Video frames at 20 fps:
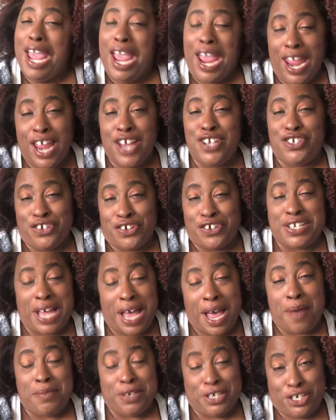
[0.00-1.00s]
it's your
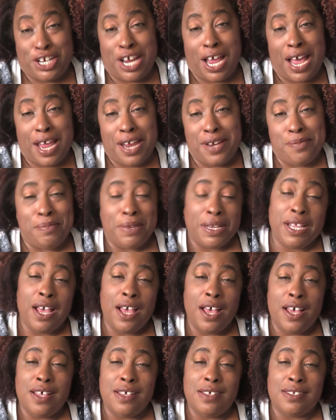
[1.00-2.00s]
time to shine,
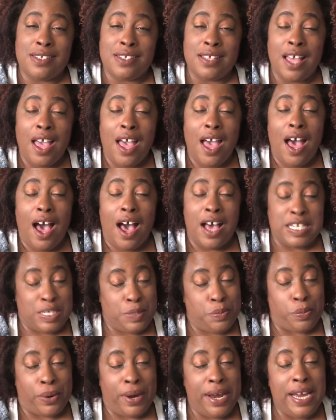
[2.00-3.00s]
because a
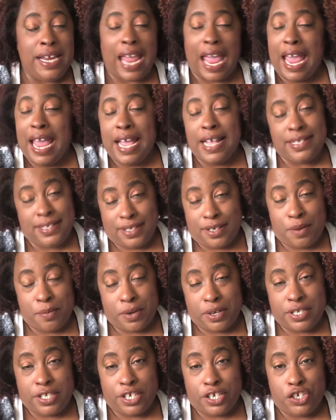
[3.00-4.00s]
spring and summer
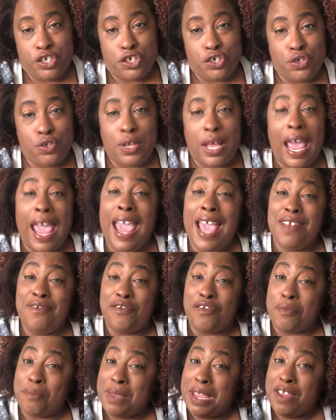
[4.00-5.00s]
essential, and
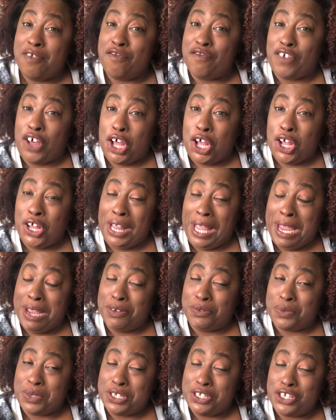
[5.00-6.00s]
for me, fall and
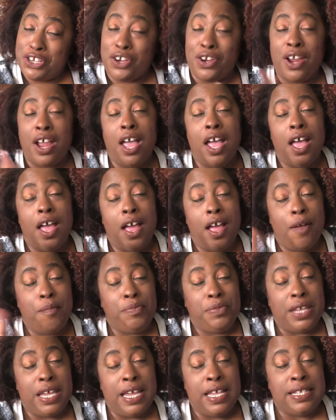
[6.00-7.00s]
winter,
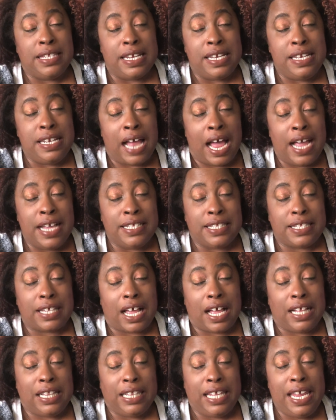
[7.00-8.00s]
is a nice,
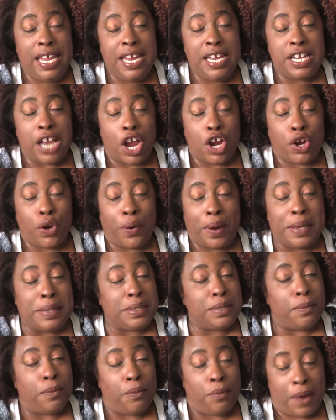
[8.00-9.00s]
clean,
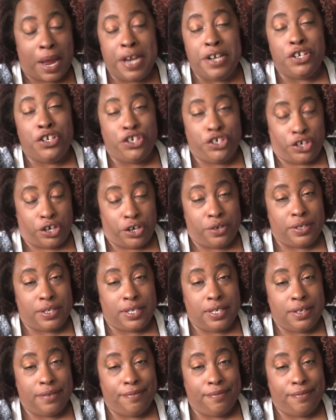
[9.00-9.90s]
crisp white shirt.